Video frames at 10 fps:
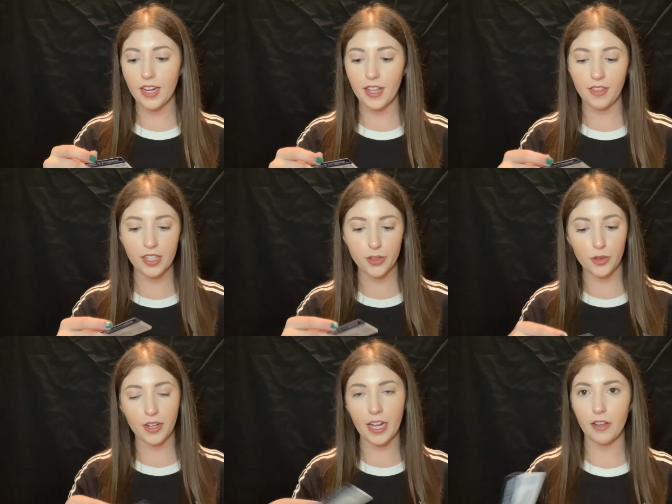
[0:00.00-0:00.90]
and like
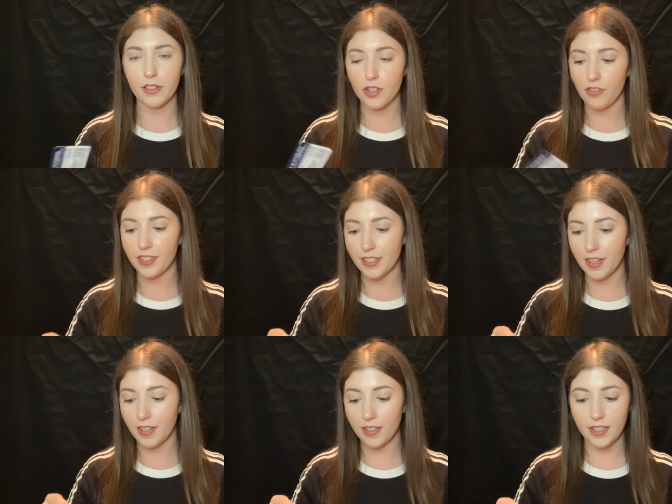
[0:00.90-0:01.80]
student health
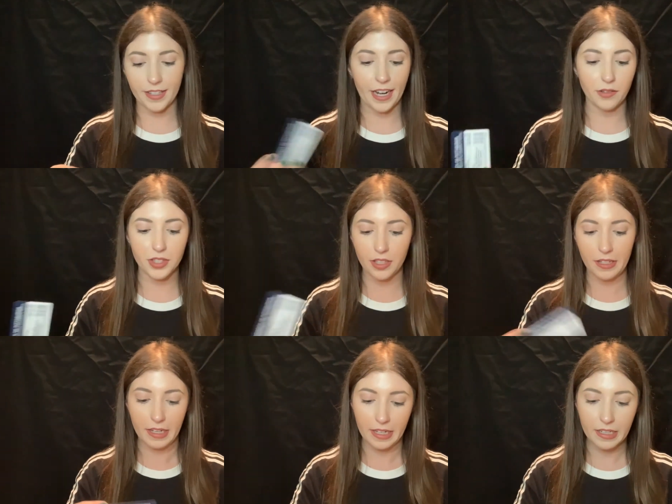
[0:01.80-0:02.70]
services and
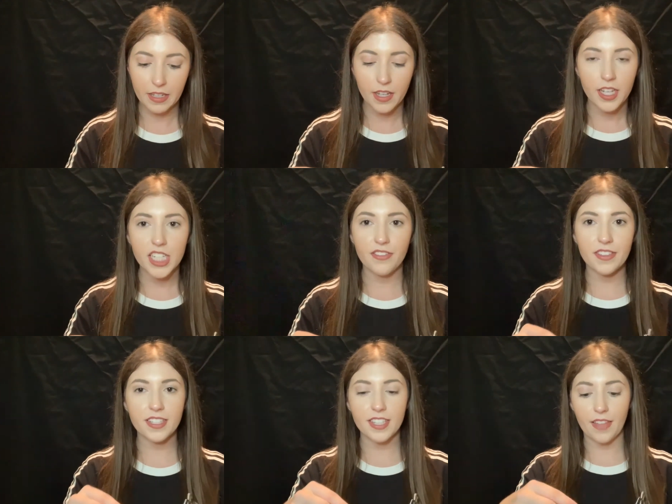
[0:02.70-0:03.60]
counseling and different
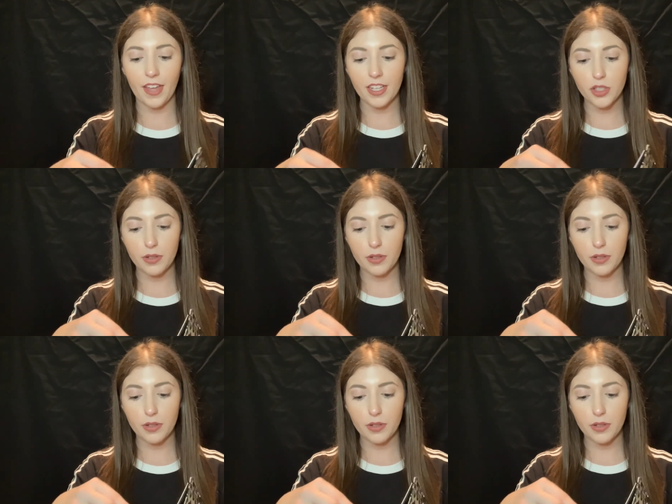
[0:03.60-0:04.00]
things like that.